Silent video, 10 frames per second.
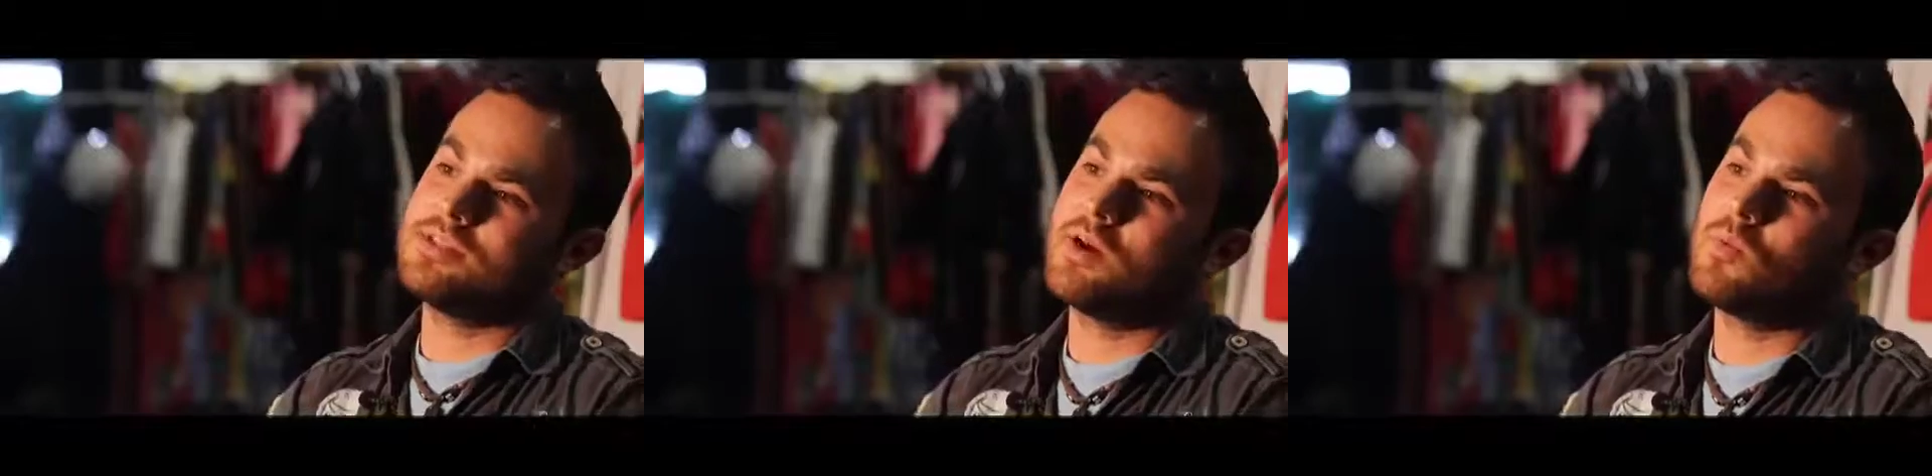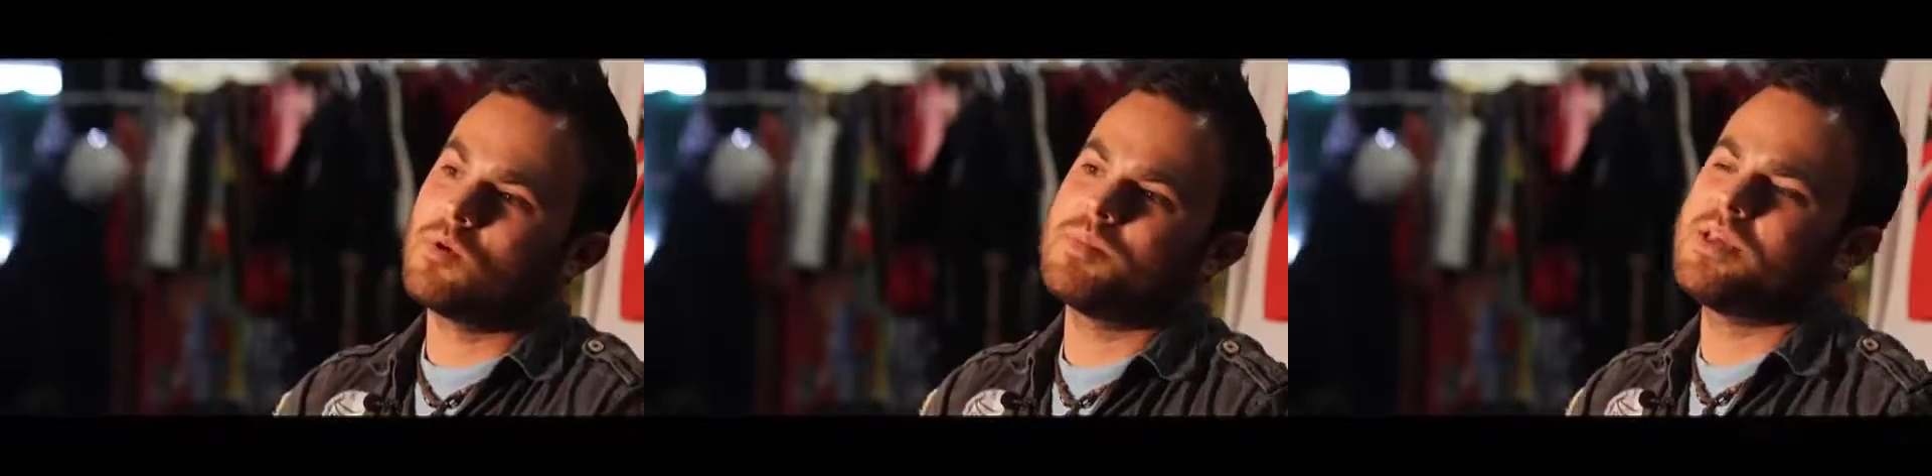in, you
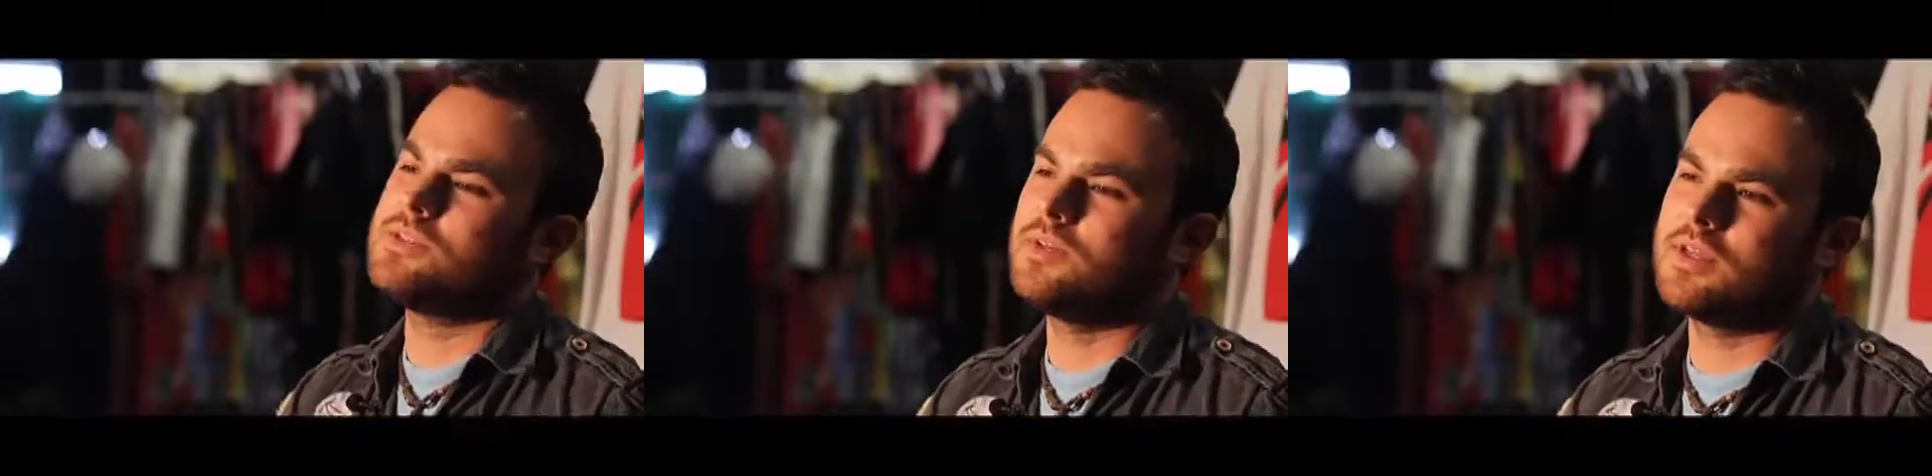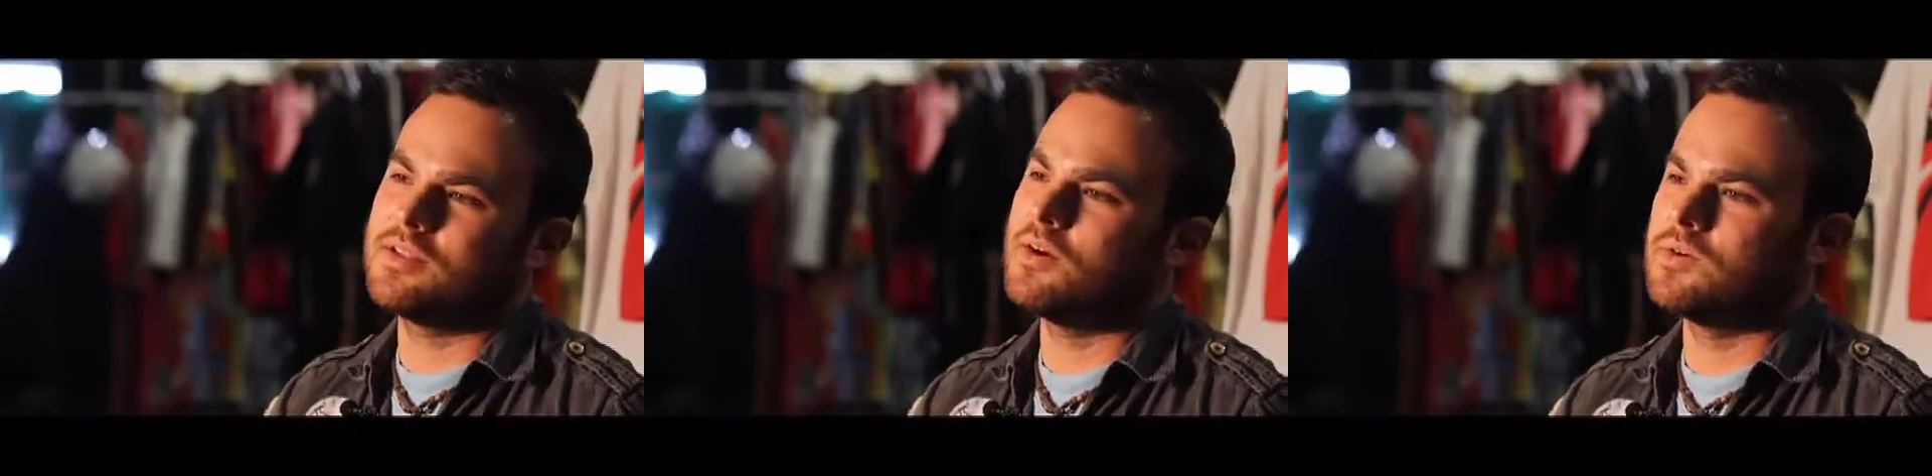take one
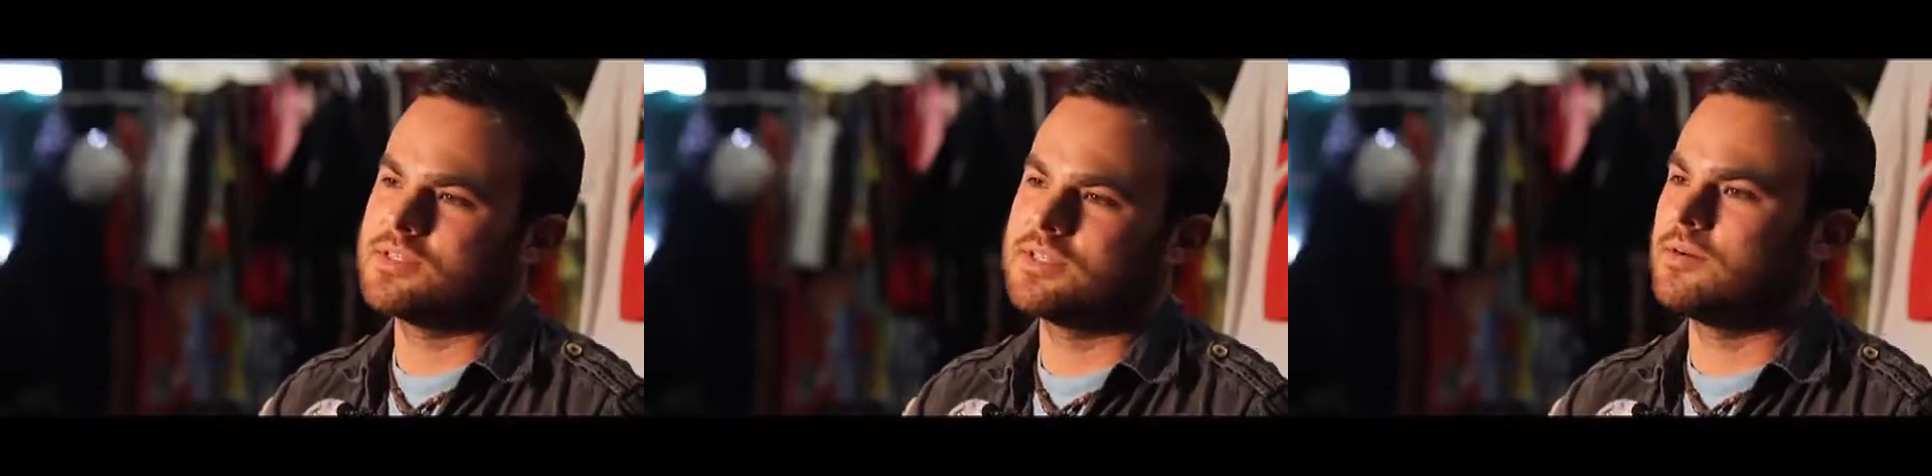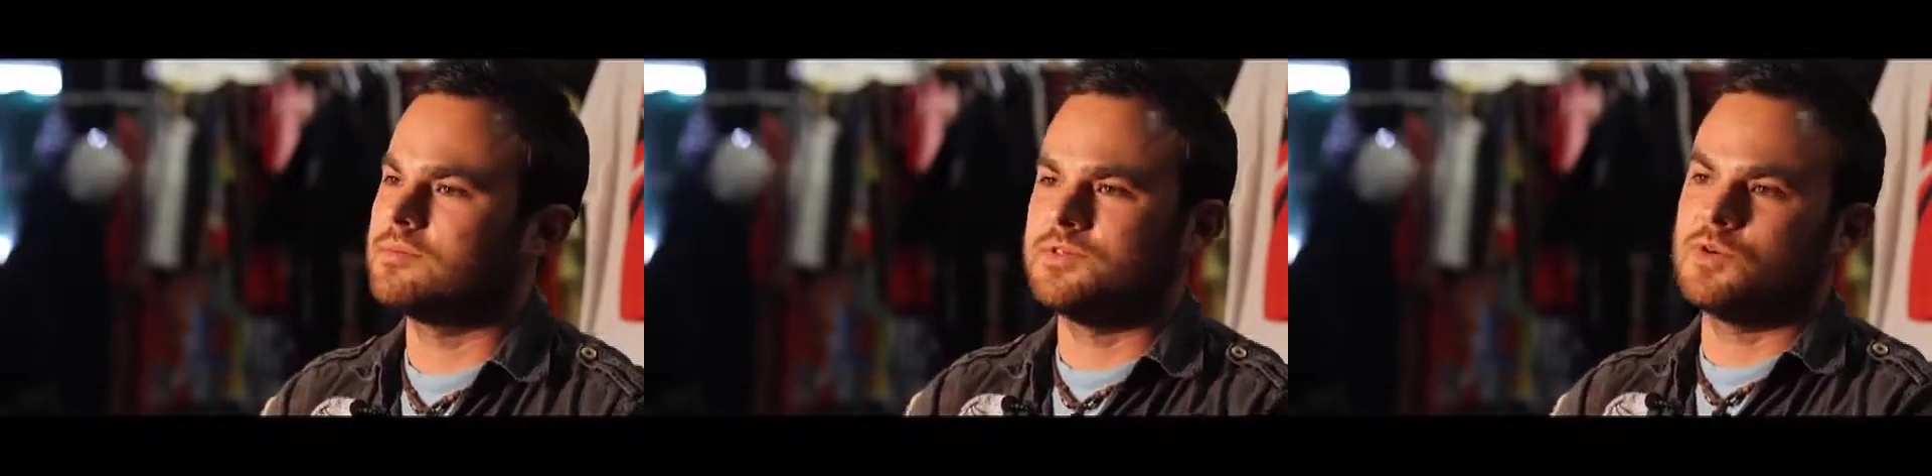piece, you get the
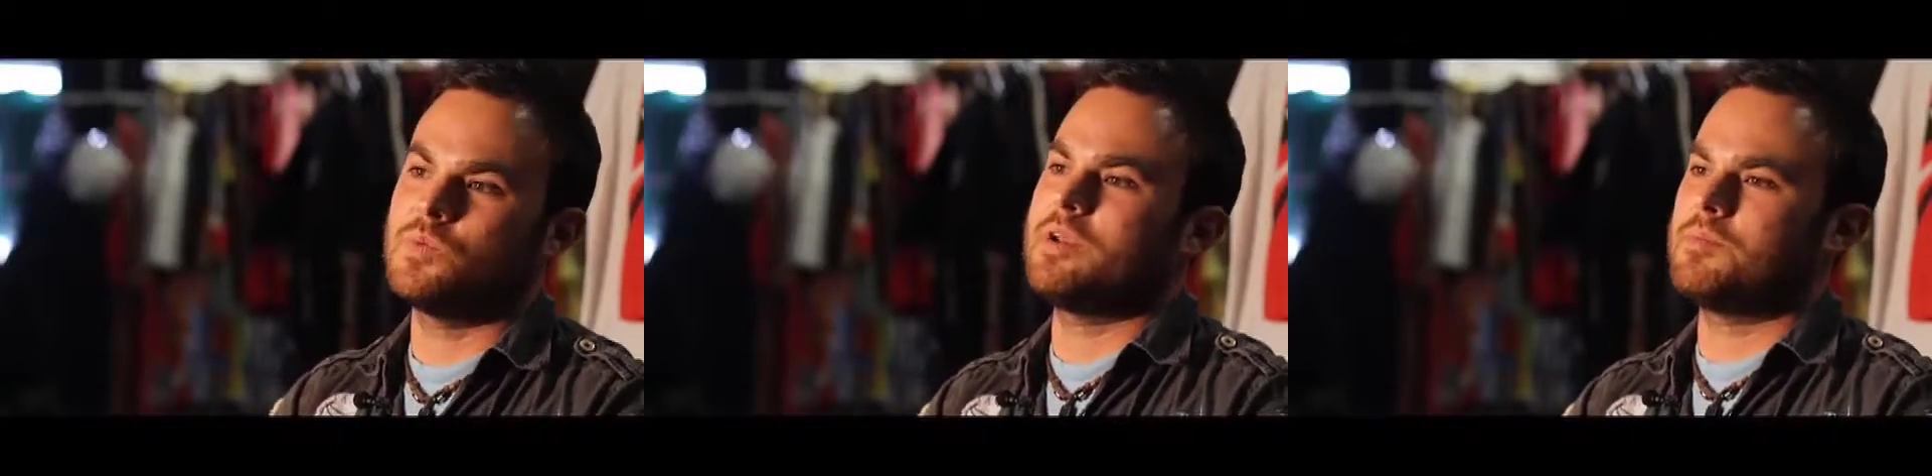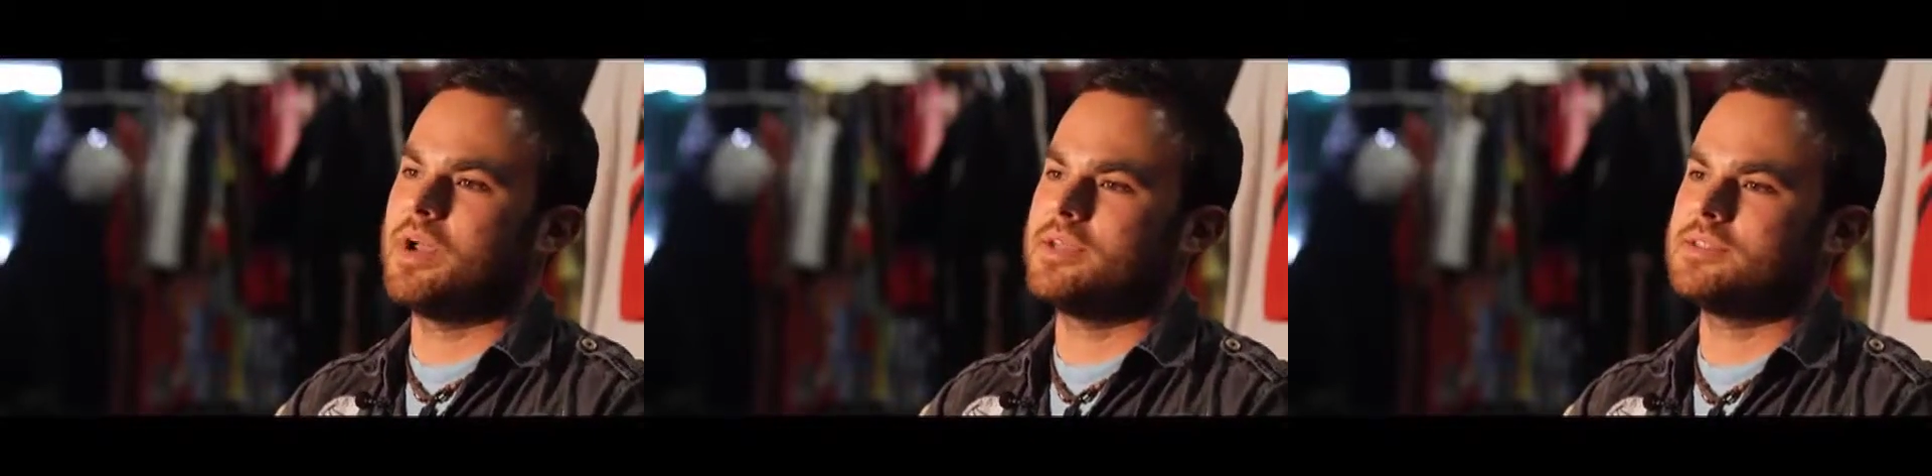wholesale
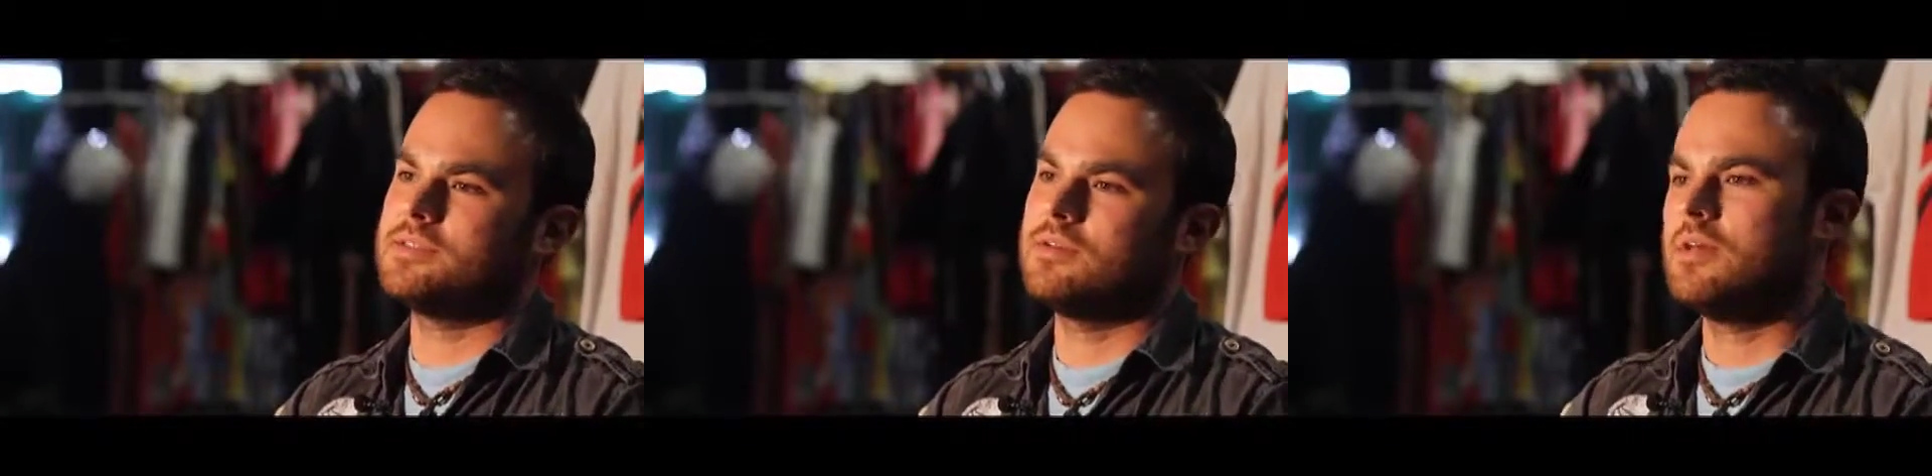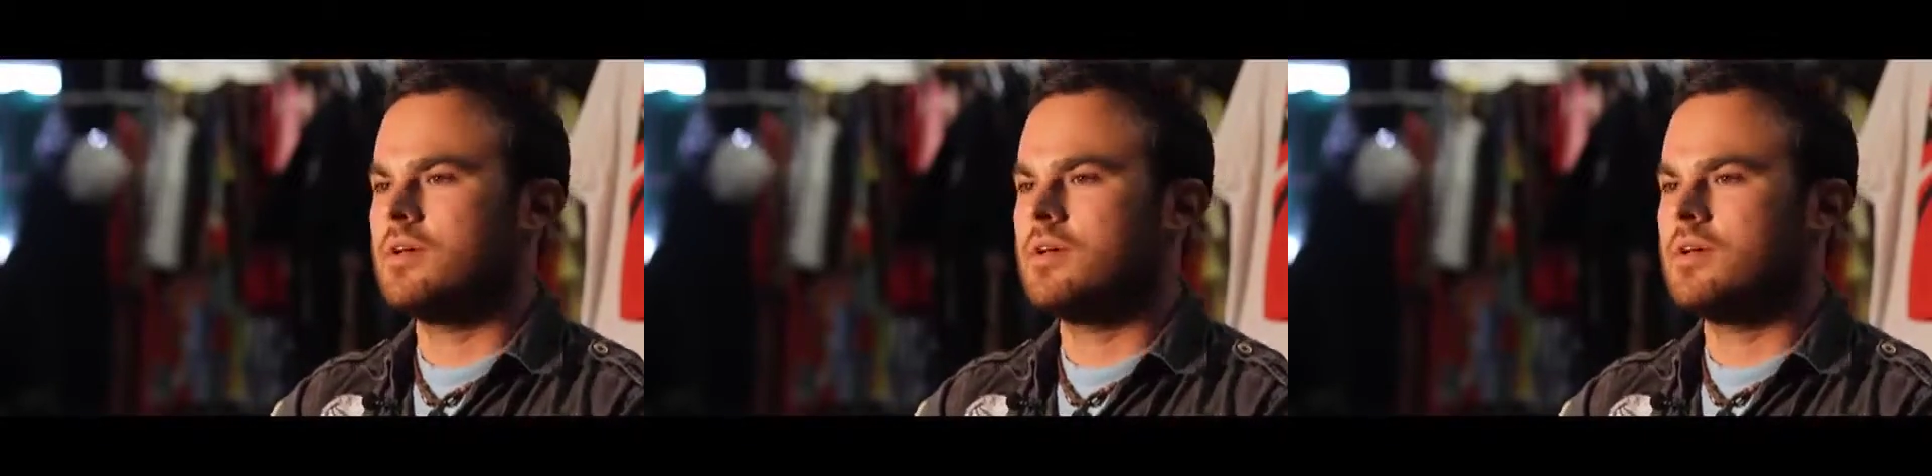direct price.